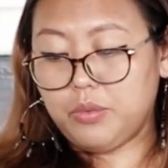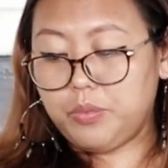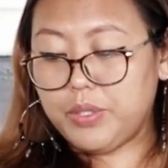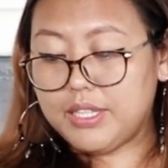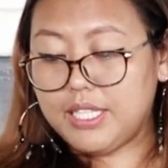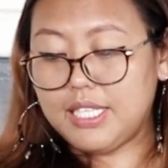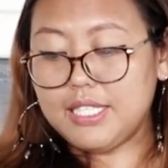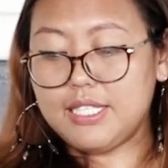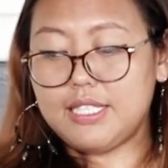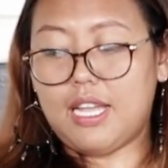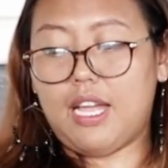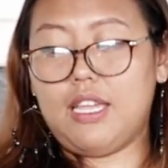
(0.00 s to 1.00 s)
with
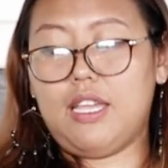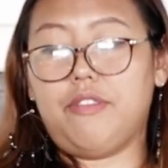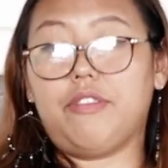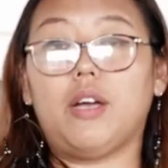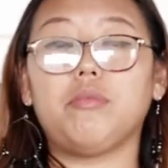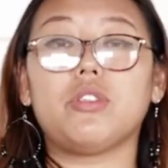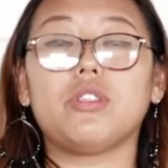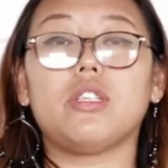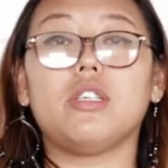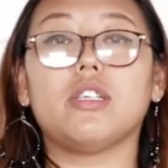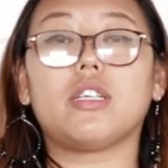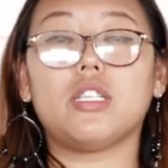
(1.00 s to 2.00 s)
this I have come to
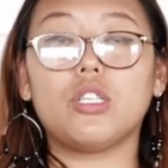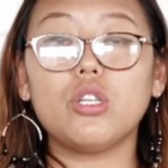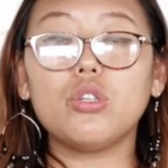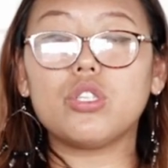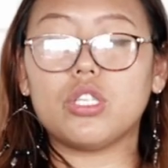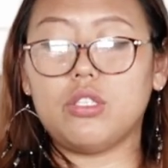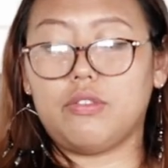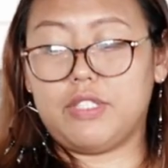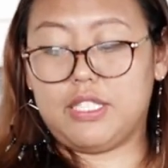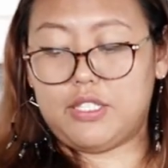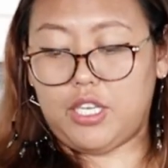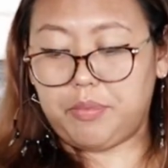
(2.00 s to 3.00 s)
the conclusion of
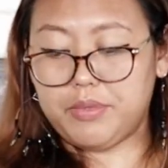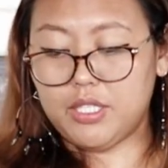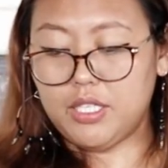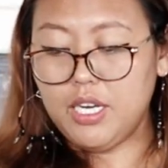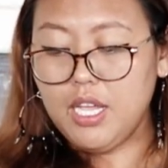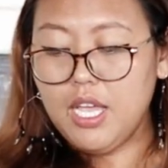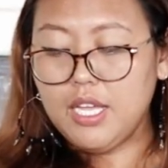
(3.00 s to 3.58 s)
this chapter.